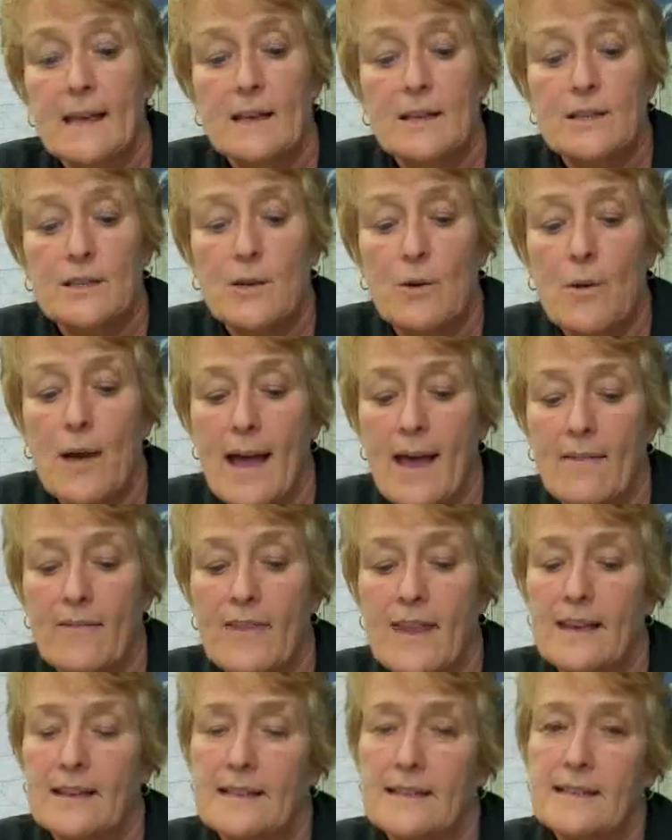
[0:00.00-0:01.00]
So
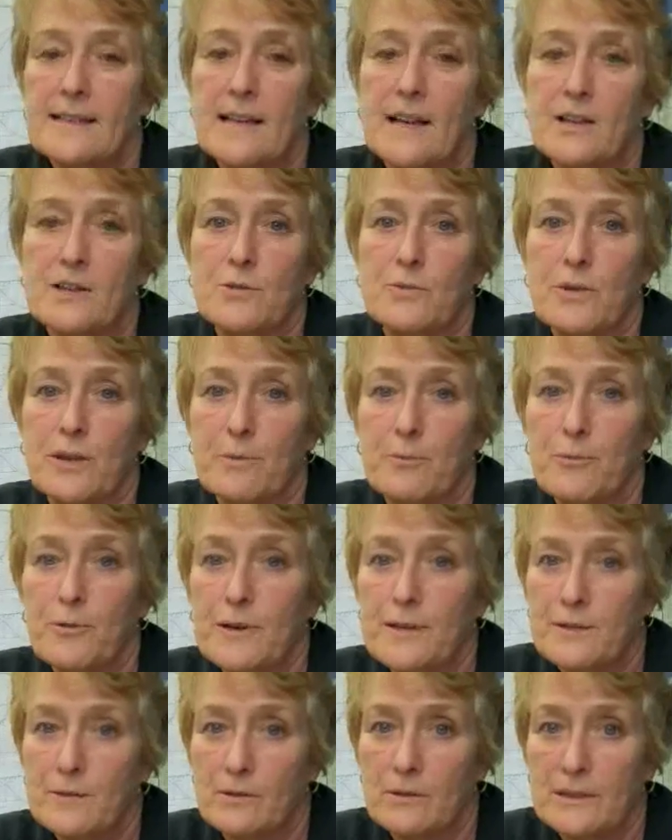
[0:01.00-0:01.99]
have that discussion with
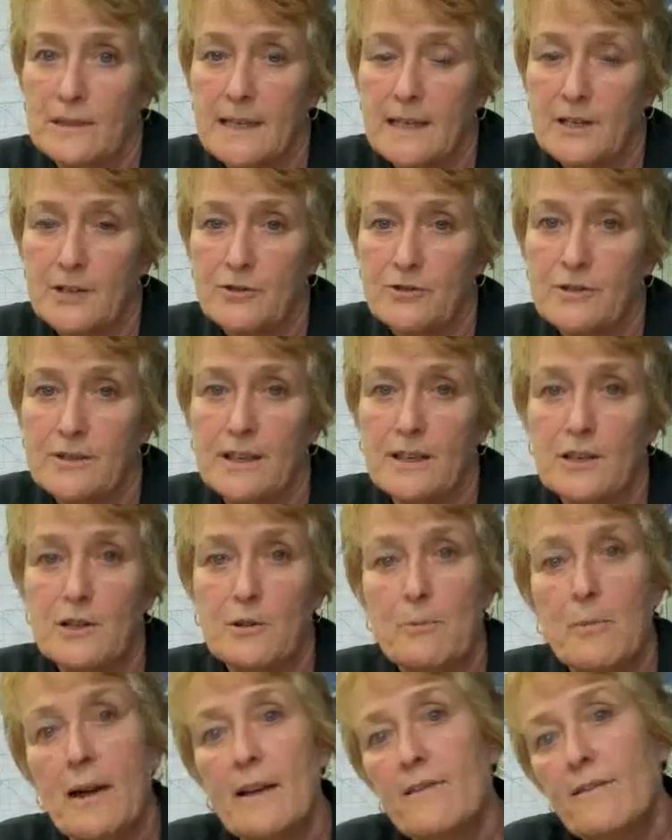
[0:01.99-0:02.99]
preschool teachers, and
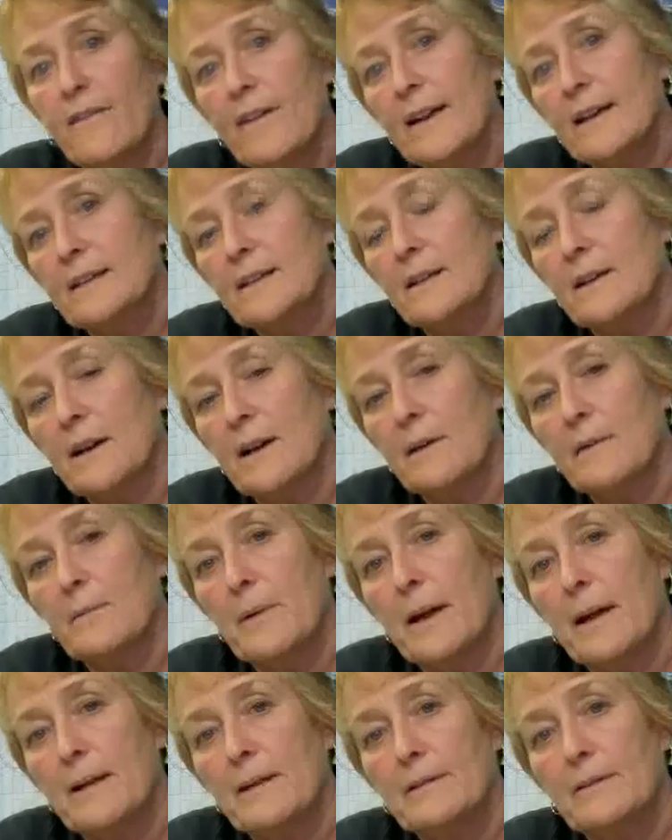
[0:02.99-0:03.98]
you might find
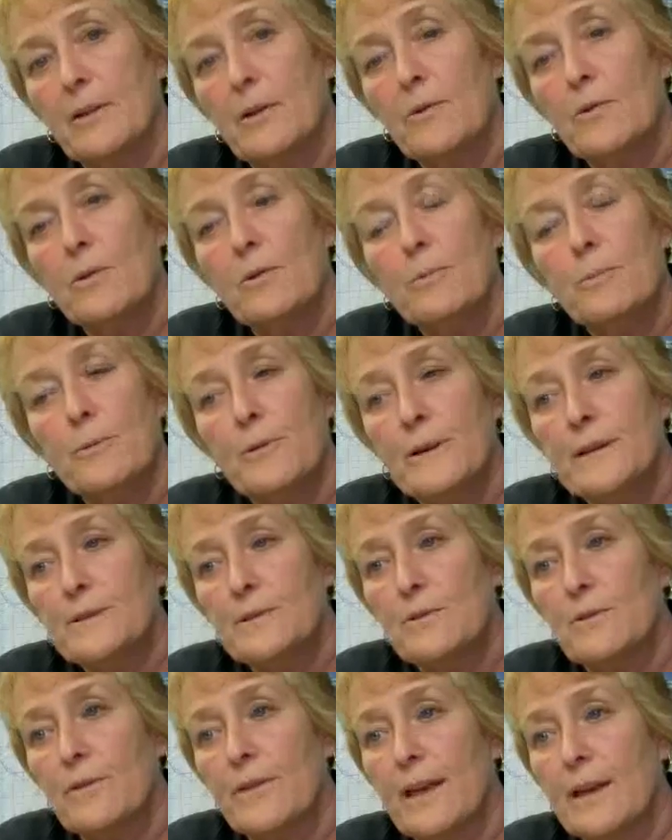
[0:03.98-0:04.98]
a local
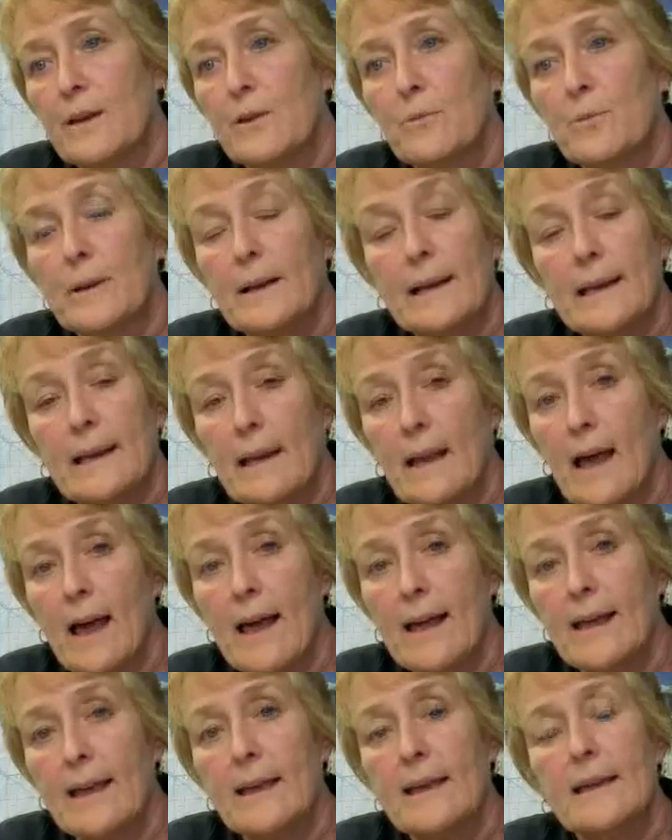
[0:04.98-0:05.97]
preschool that you really
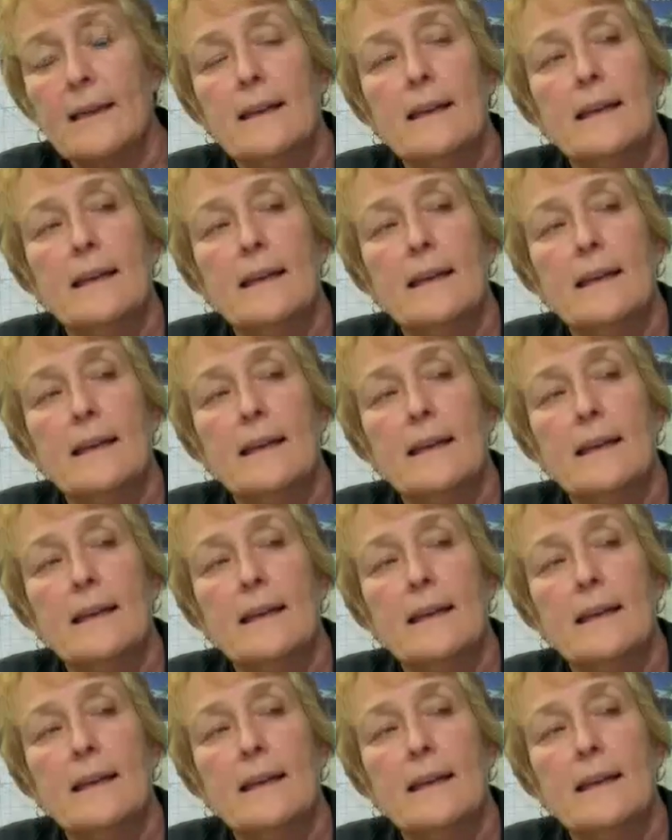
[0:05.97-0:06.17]
like,